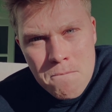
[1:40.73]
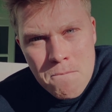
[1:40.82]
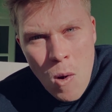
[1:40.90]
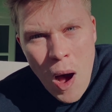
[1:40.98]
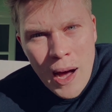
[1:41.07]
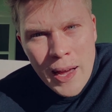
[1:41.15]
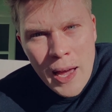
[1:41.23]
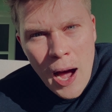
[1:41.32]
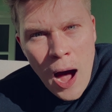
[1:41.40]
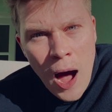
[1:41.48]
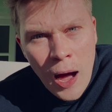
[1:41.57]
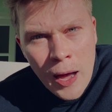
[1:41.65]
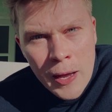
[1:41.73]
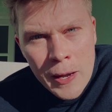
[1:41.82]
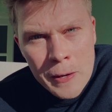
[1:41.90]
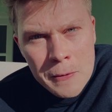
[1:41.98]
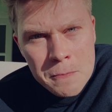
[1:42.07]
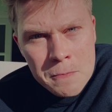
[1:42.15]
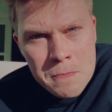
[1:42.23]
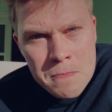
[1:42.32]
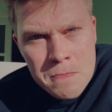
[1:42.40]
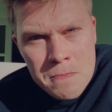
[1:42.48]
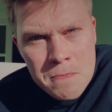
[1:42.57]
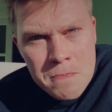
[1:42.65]
Why I,
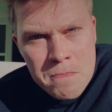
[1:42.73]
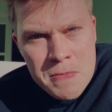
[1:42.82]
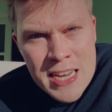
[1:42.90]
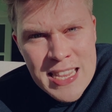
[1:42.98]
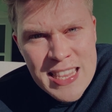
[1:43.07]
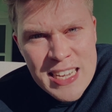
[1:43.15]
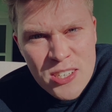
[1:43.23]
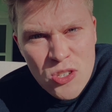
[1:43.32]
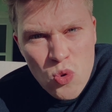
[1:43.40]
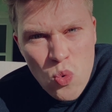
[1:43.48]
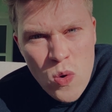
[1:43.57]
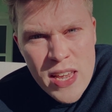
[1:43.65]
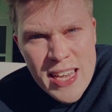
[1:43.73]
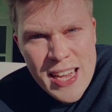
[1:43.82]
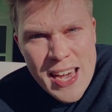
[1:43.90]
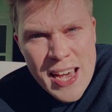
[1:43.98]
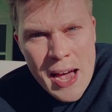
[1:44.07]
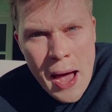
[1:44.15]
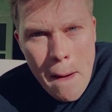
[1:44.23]
in this weak